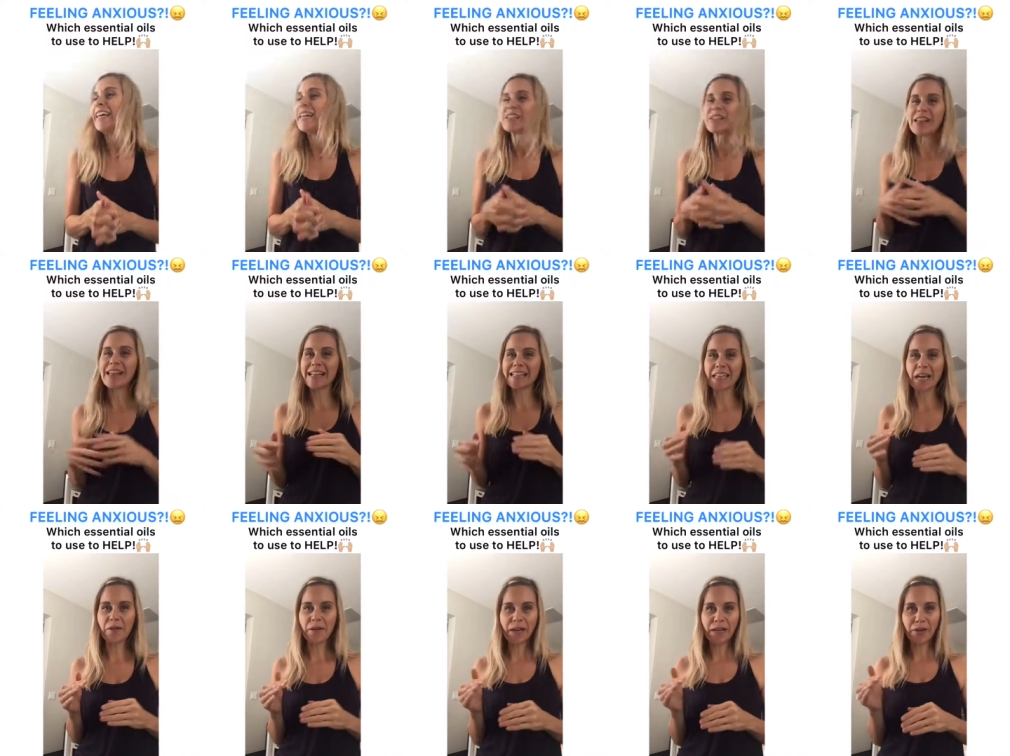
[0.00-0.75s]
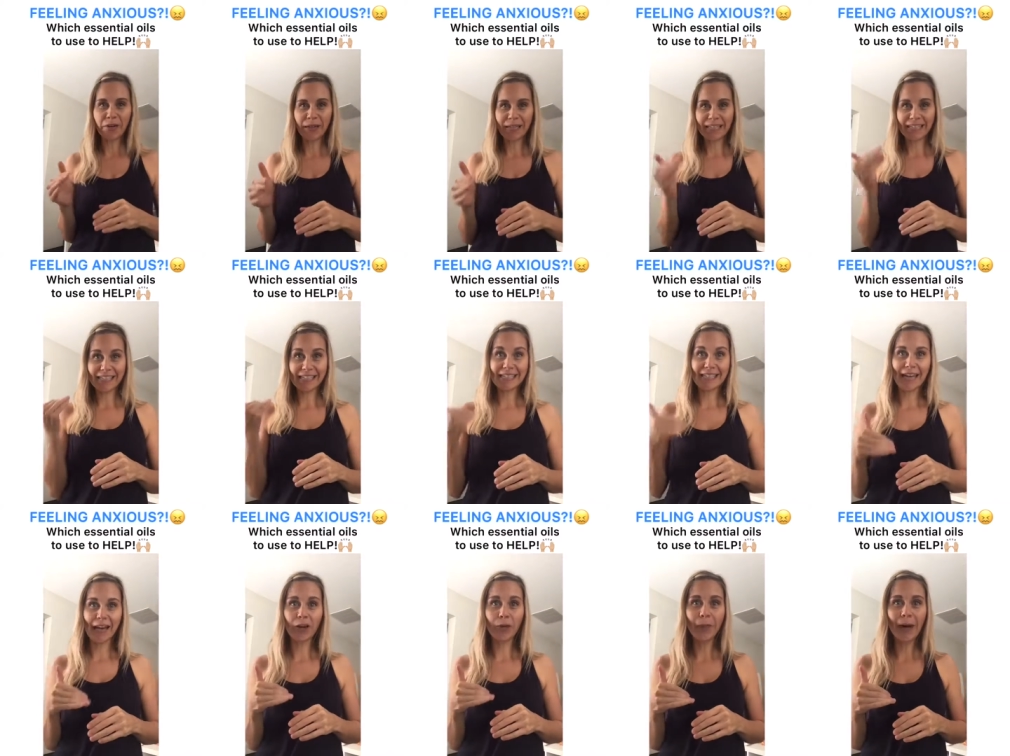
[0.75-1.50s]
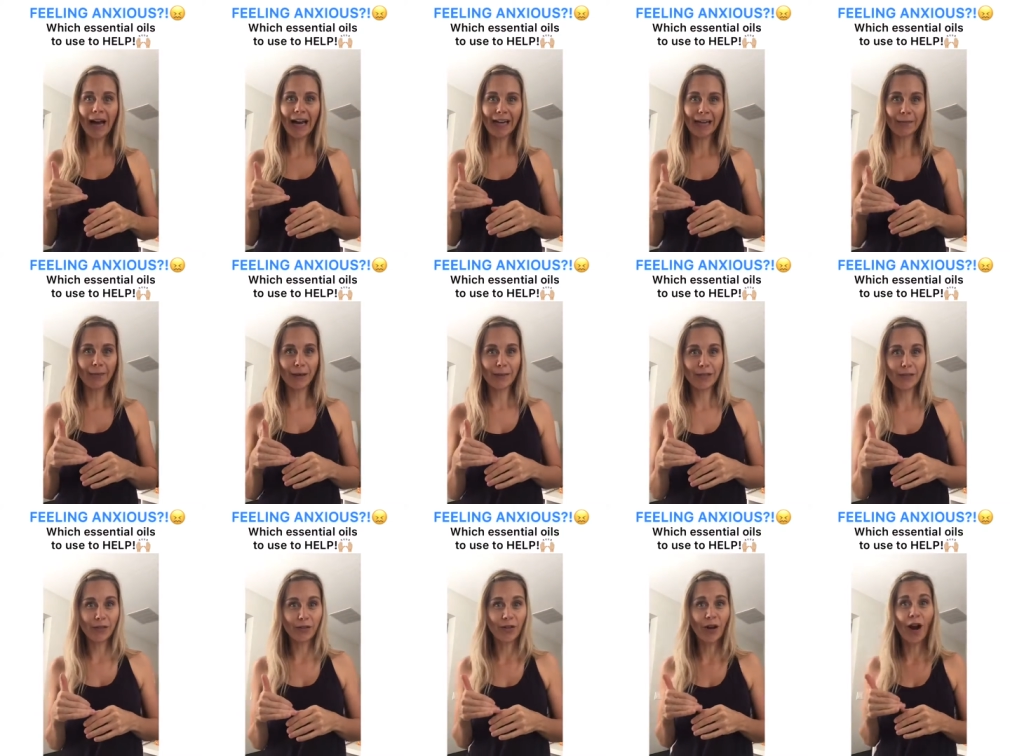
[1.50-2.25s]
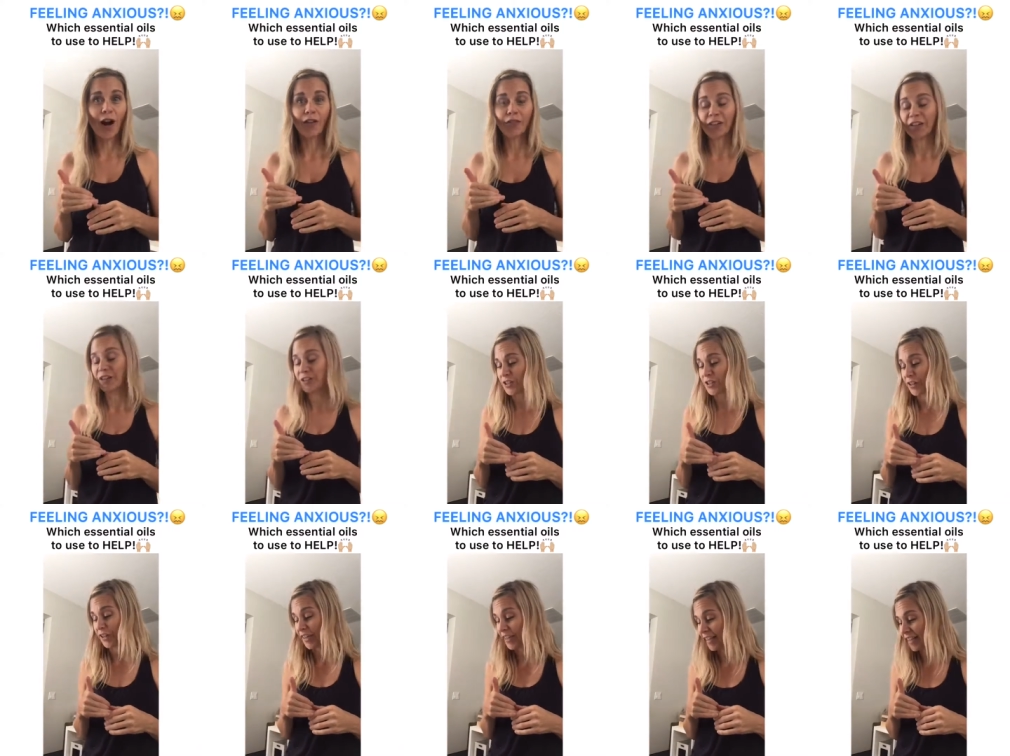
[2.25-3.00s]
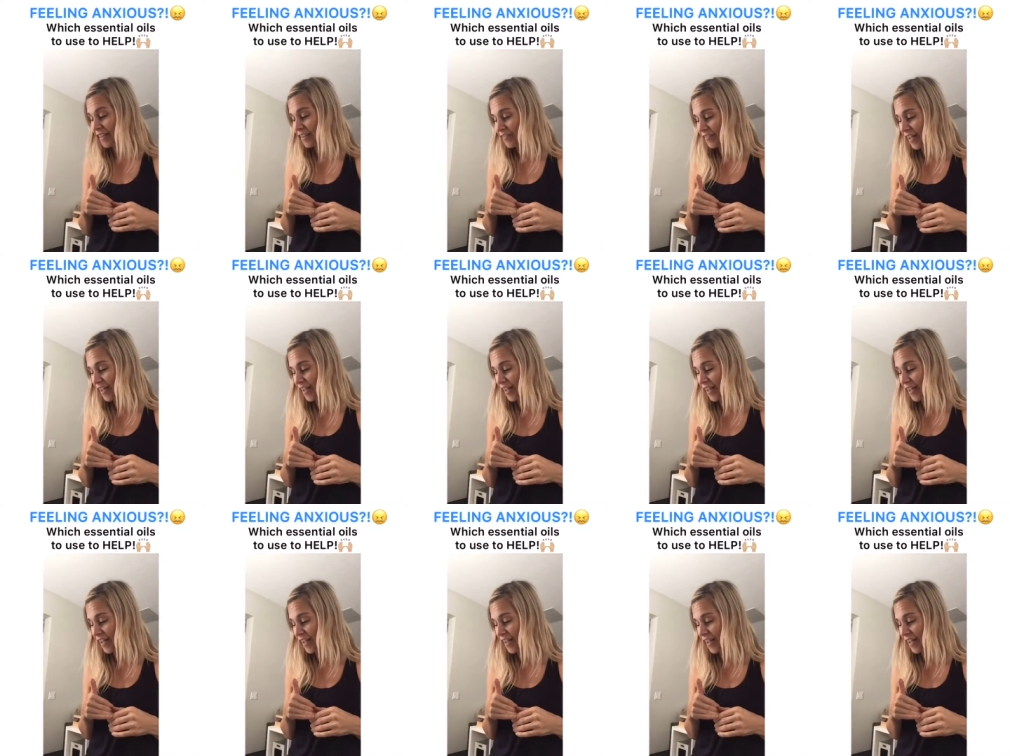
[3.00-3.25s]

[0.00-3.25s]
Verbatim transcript: So that's how I know I need to scale back and maybe do a coffee alternative.